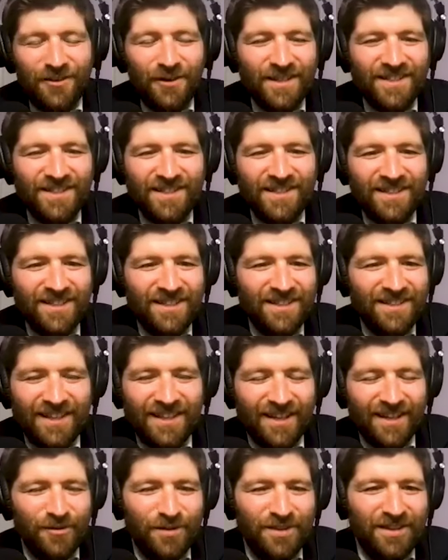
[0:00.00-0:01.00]
You know, I see it in
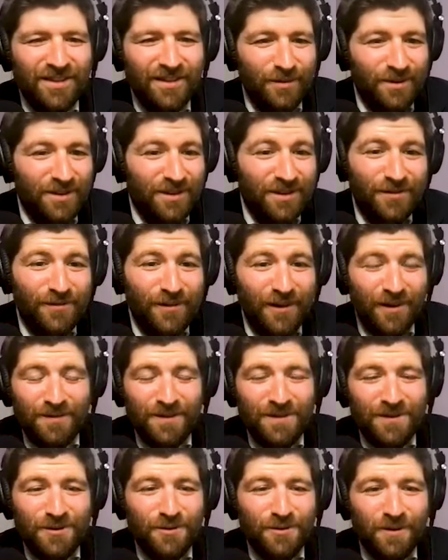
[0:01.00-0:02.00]
like with the with this
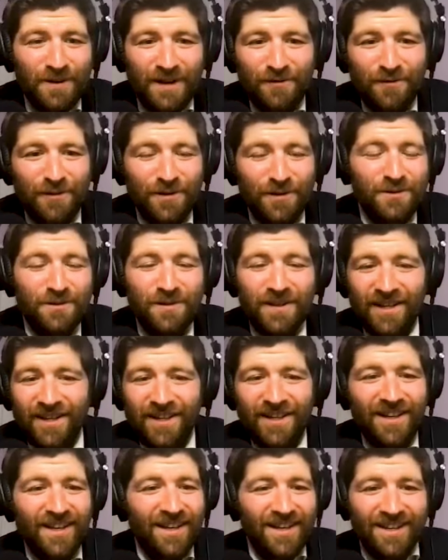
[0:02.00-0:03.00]
Svarman school. Whenever we do
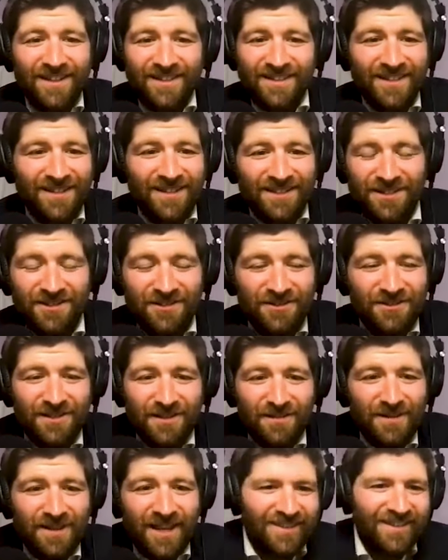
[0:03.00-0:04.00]
like tishes or
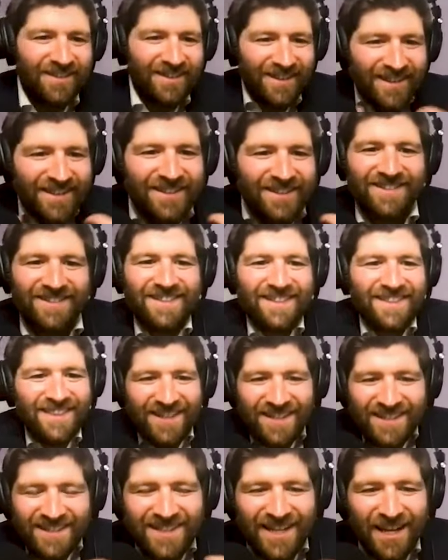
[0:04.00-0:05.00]
something, like the chias, like
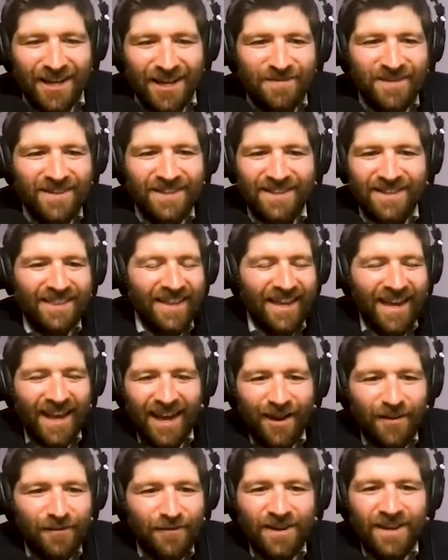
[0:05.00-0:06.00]
the excitement that they
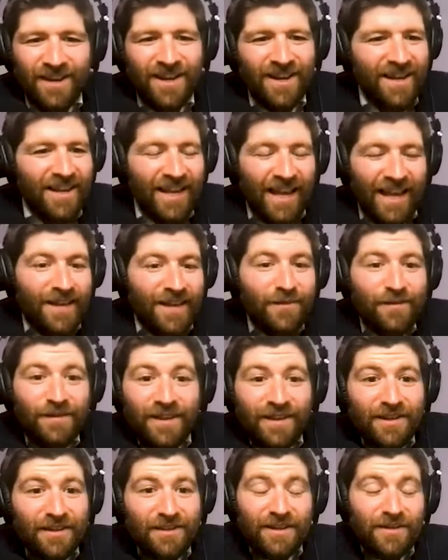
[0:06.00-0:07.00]
have. Even
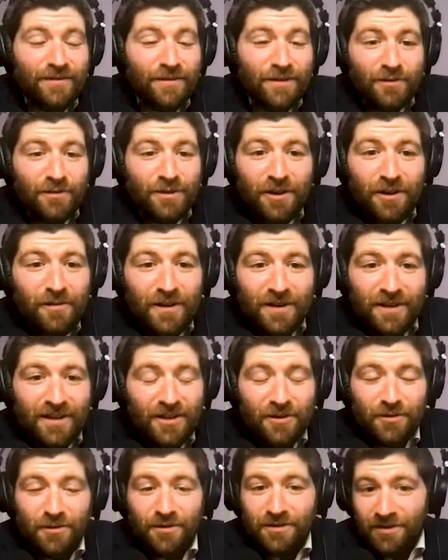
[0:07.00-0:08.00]
like even we're talking about a
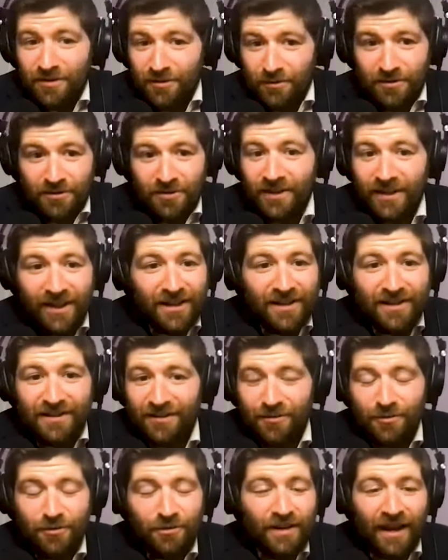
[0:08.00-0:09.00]
kid who, who couldn't get
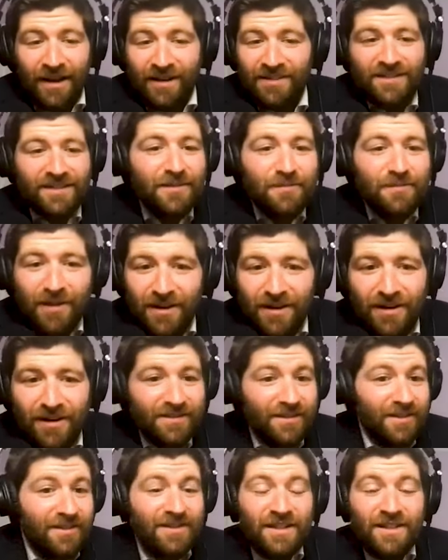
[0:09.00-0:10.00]
in, who not into
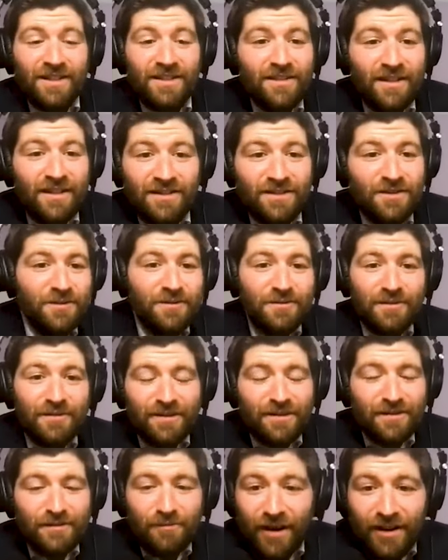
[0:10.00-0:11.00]
Gemara, doesn't in, in oh,
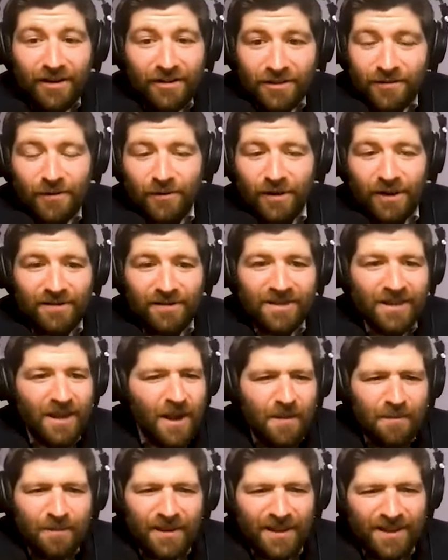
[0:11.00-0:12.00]
yeah. regular whatever.
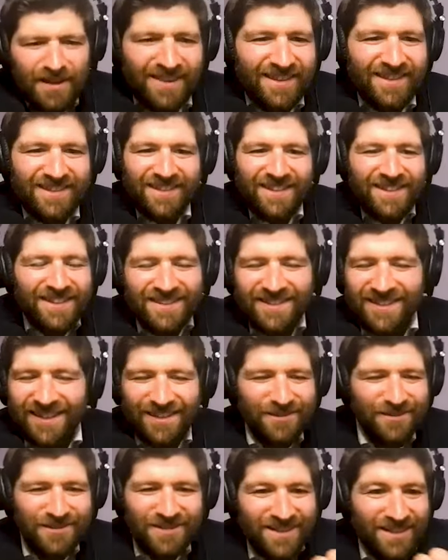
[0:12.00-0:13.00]
But like the chias,
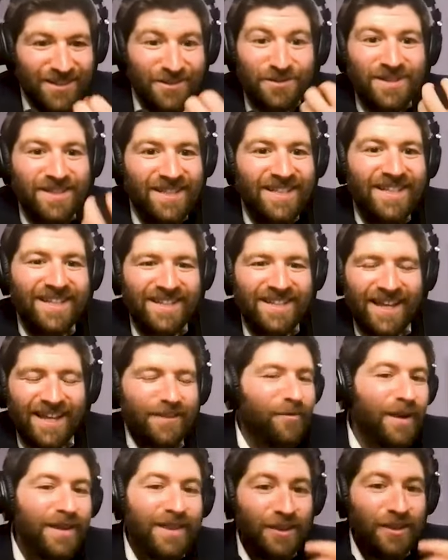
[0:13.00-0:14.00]
like you just you see it,
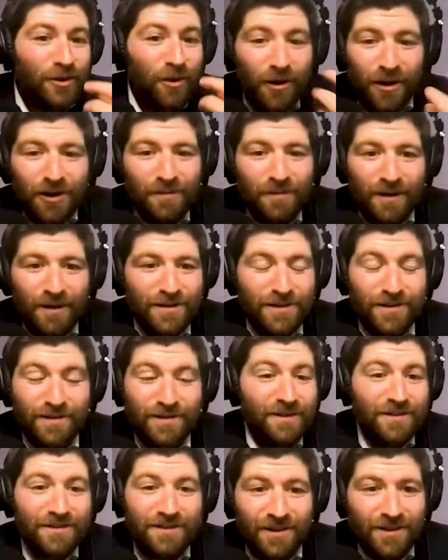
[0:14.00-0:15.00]
and the way they talk about
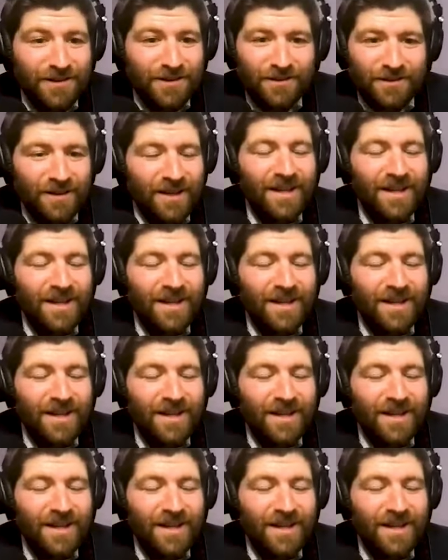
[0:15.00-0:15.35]
slichos also.